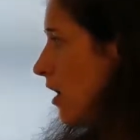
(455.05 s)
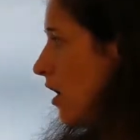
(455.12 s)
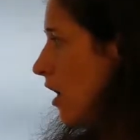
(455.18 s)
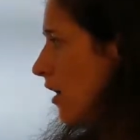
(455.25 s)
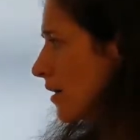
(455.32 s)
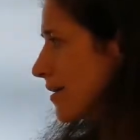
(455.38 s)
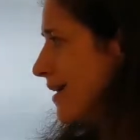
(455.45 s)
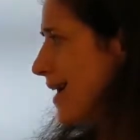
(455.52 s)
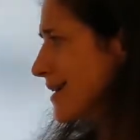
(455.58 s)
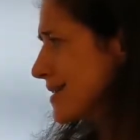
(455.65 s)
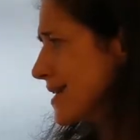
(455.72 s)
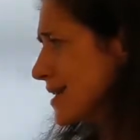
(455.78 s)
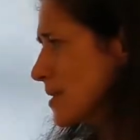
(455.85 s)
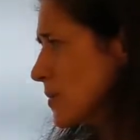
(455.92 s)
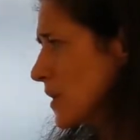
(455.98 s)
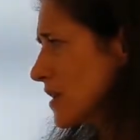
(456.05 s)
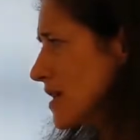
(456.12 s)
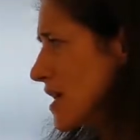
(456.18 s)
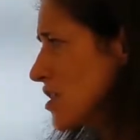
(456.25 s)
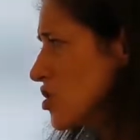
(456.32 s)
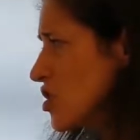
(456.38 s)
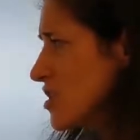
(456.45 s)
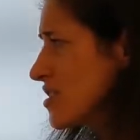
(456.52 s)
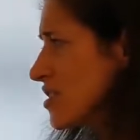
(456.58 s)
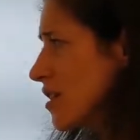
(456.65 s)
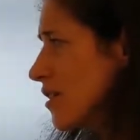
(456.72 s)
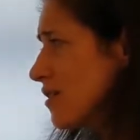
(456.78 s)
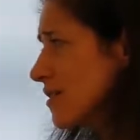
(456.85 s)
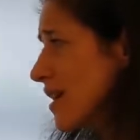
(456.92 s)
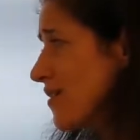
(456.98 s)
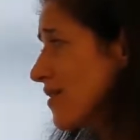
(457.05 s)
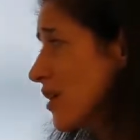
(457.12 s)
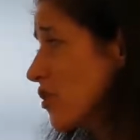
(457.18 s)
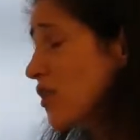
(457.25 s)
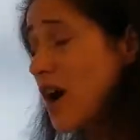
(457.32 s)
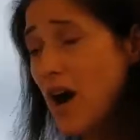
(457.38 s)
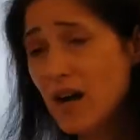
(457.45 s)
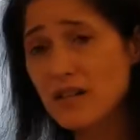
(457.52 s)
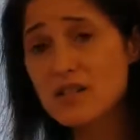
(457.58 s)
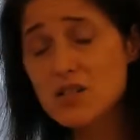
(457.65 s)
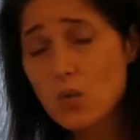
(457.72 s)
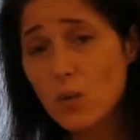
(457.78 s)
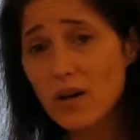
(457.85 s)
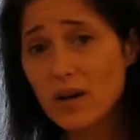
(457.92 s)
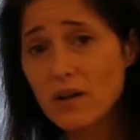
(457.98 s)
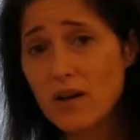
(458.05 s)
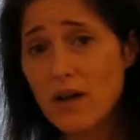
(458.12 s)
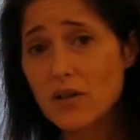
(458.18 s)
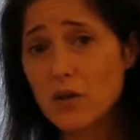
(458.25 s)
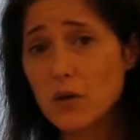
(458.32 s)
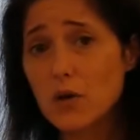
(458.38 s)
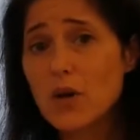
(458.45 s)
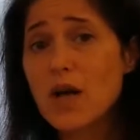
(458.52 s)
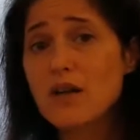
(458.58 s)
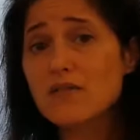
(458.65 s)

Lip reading: Our class expectations are that they're kind to one another,